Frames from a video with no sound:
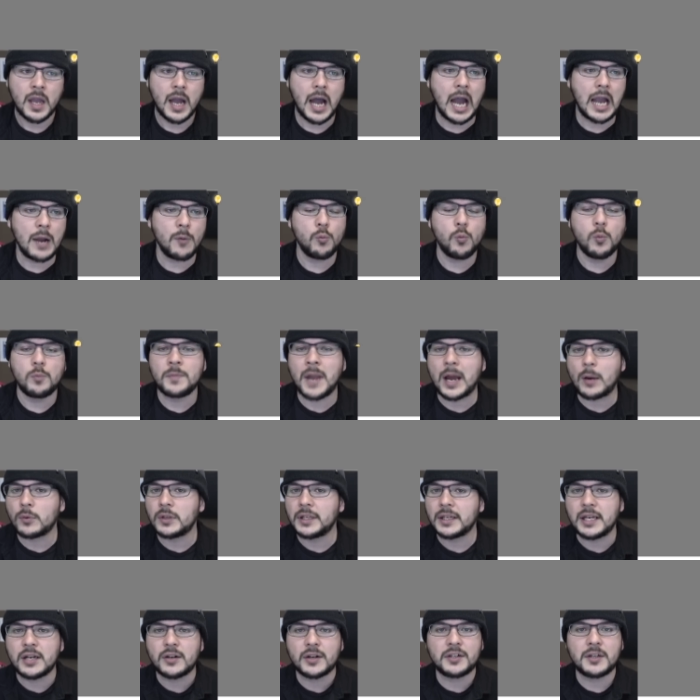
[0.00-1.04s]
I'm not
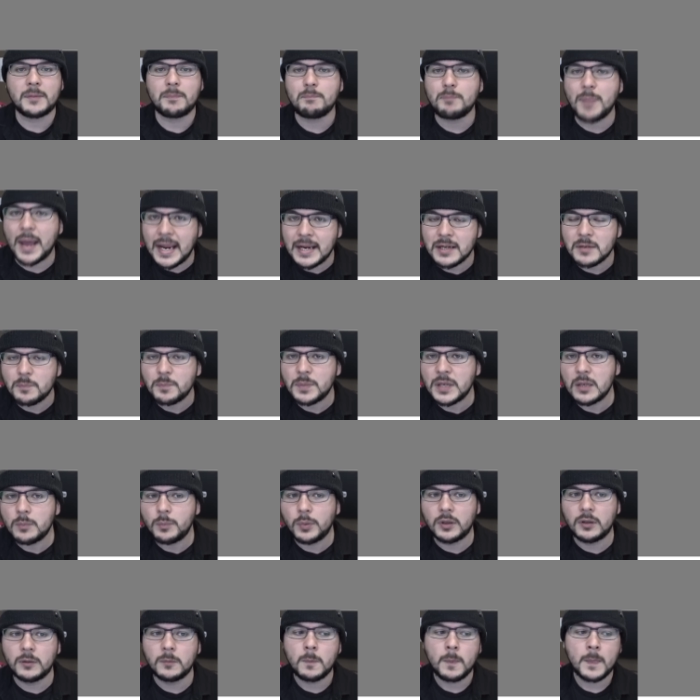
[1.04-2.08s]
really here to debate
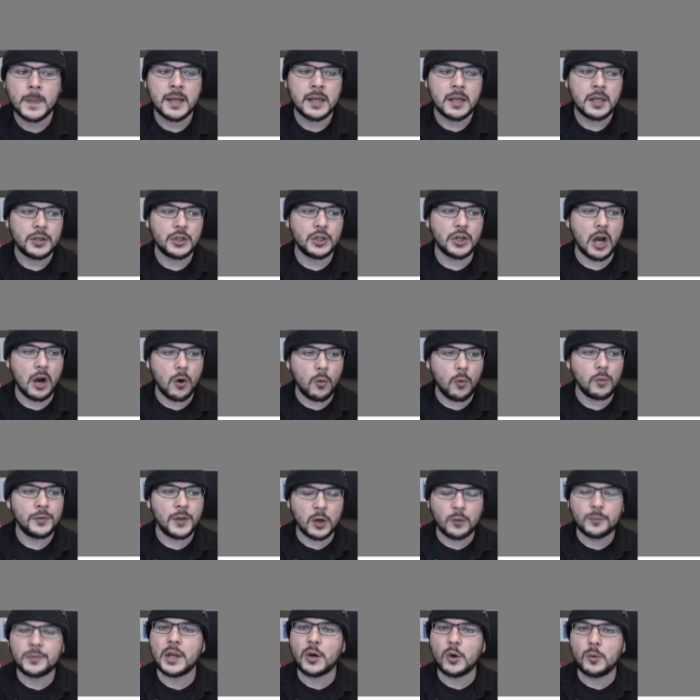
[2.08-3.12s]
people. You know,
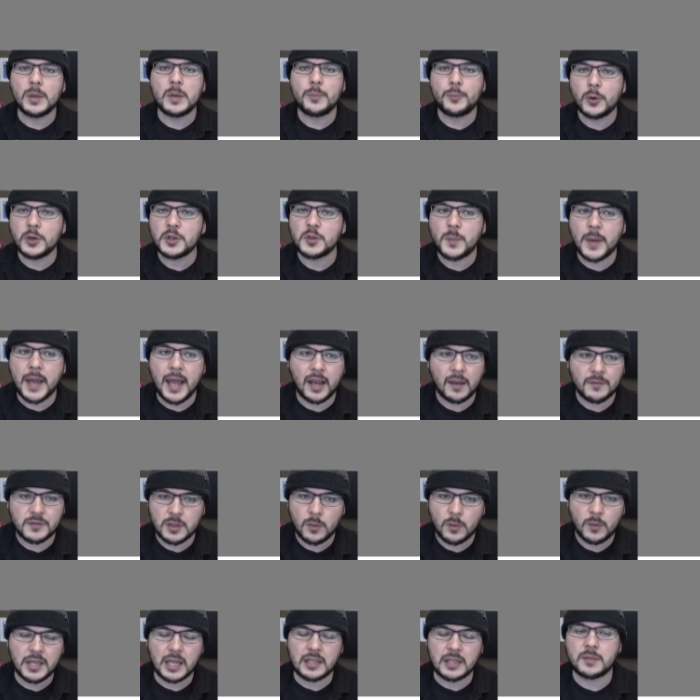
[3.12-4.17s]
there will be pushback if
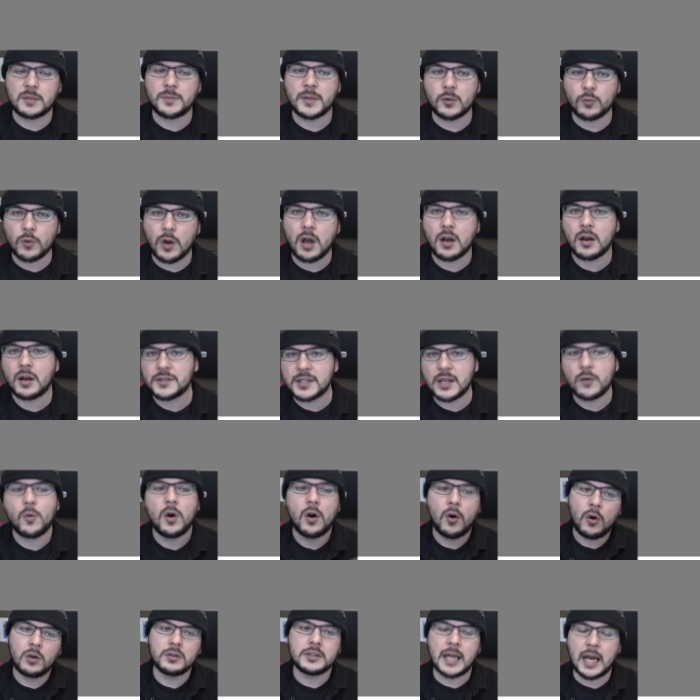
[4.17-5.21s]
someone's got something wrong. I'll say, well,
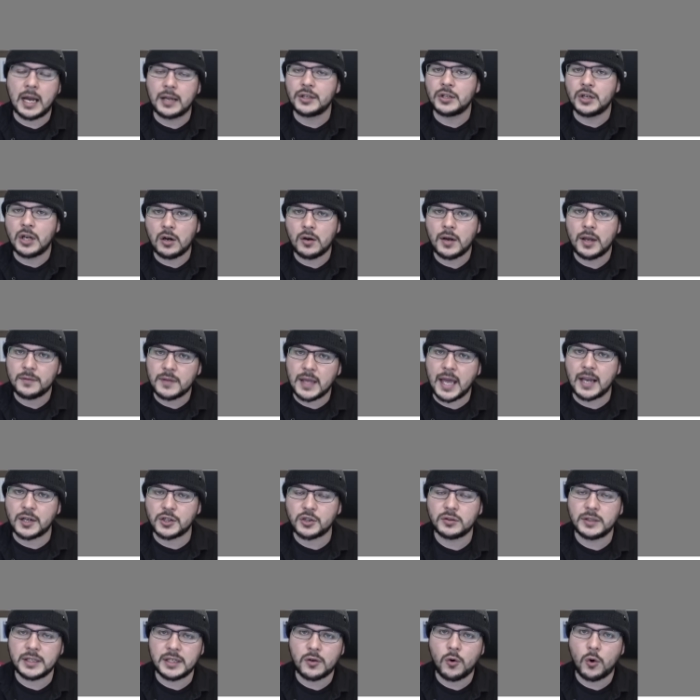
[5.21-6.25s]
hold on, you know,
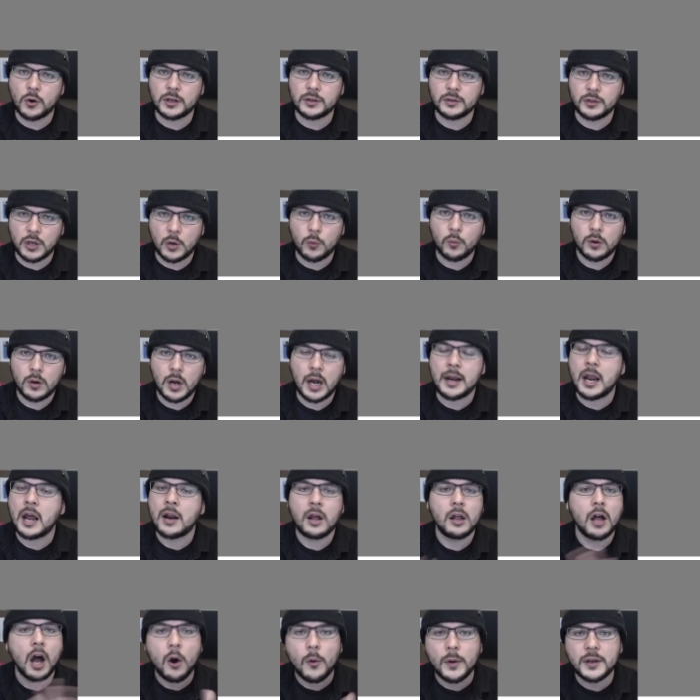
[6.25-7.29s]
actually, according, you know, and I'll
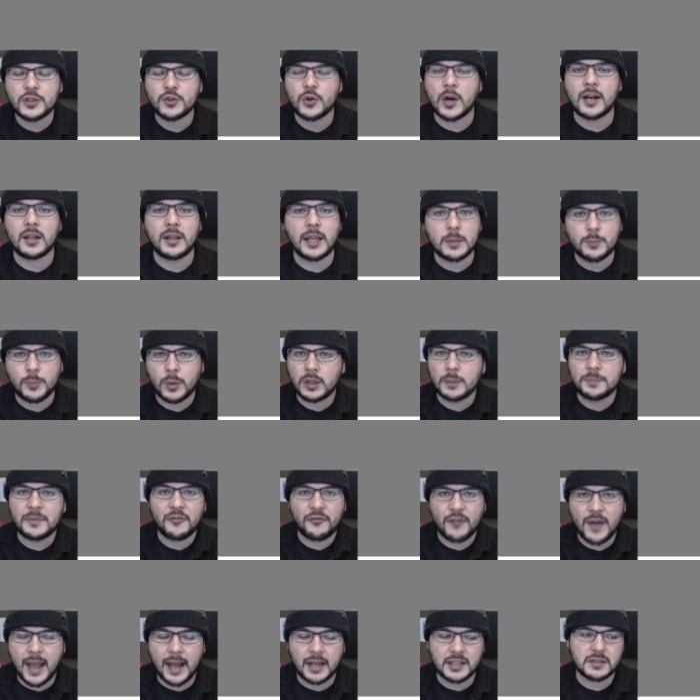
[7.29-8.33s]
always try to like pull up the
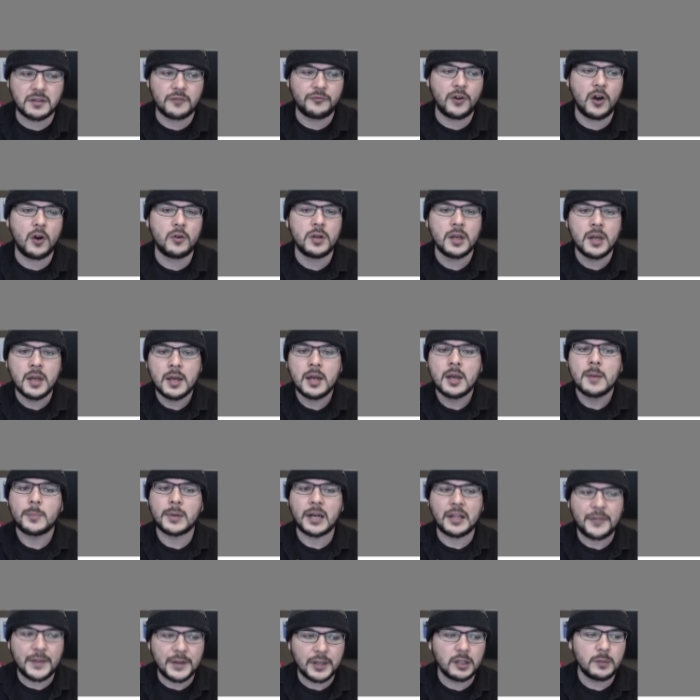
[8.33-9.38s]
facts on the phone, but
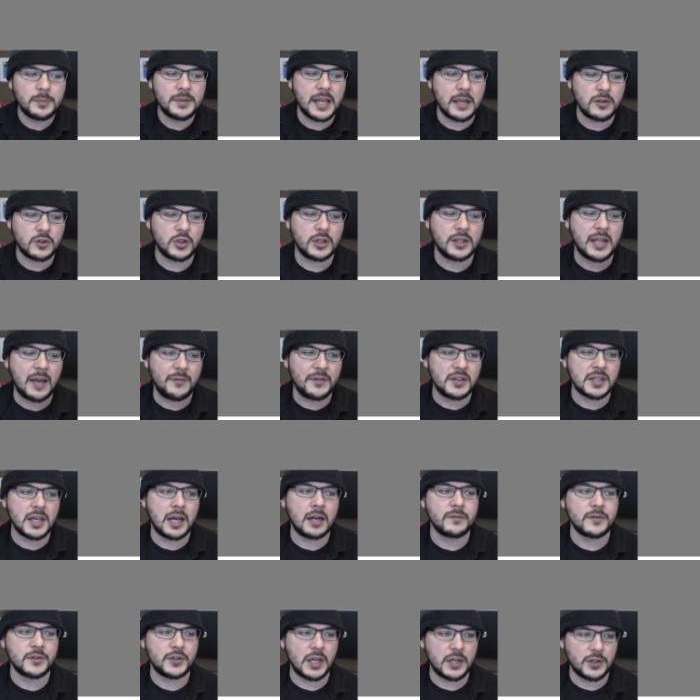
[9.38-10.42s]
I think it'll be interesting to have these
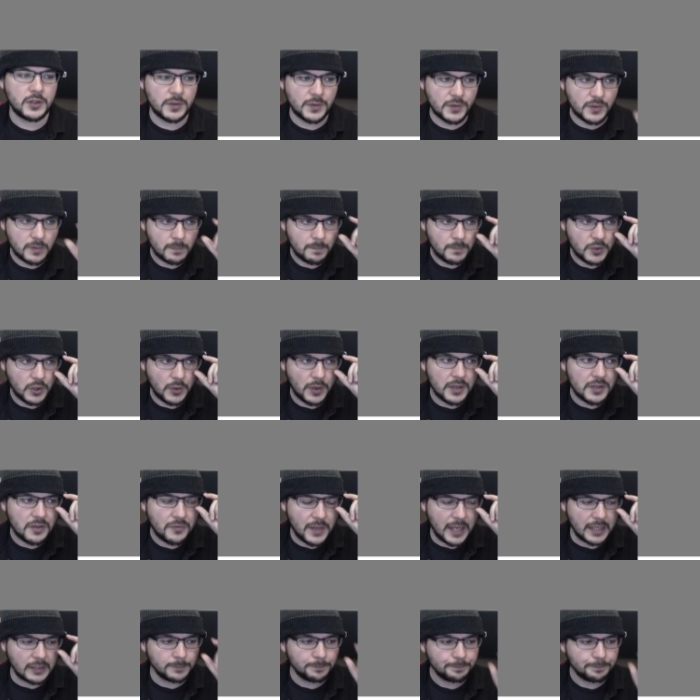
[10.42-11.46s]
conversations. So here's the thing.